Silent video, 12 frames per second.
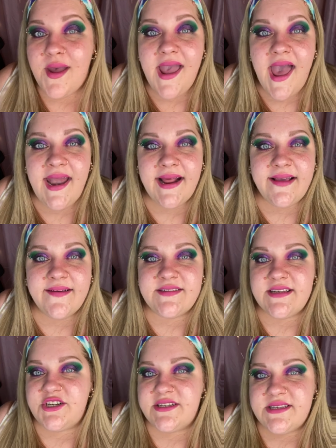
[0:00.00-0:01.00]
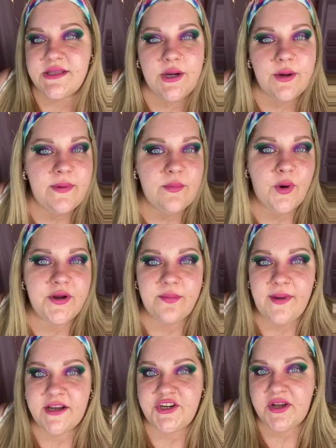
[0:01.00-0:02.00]
And it gives it just a little bit more
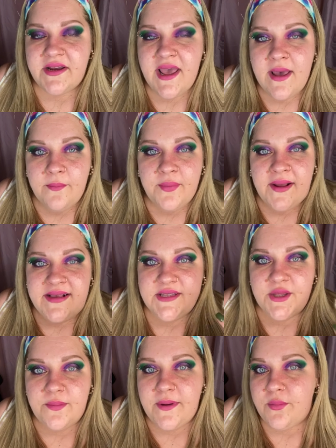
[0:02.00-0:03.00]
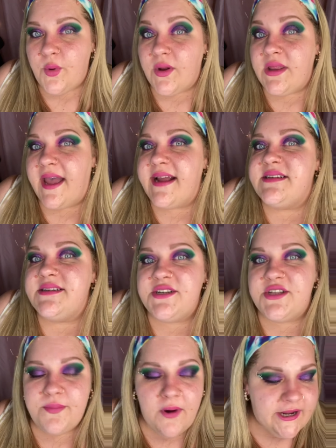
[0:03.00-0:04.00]
dimension, brings a little bit more light to
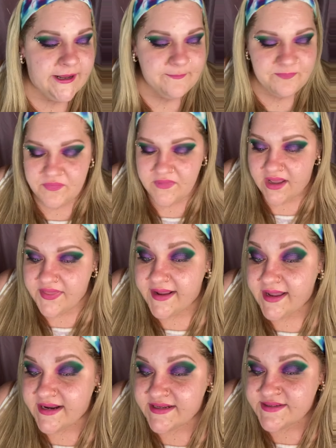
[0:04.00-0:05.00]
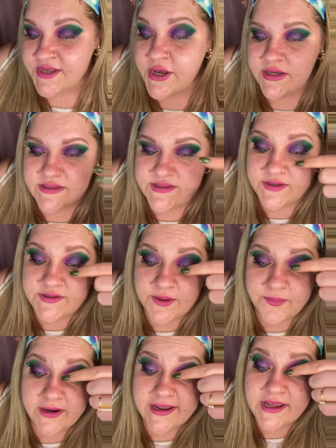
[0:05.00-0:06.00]
the party. I think it is so, so
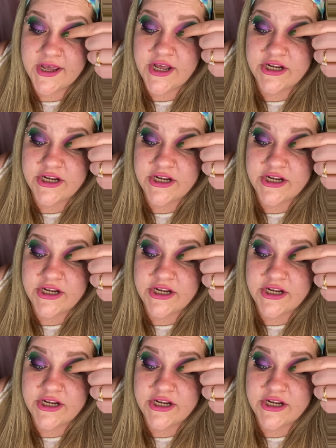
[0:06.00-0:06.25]
pretty.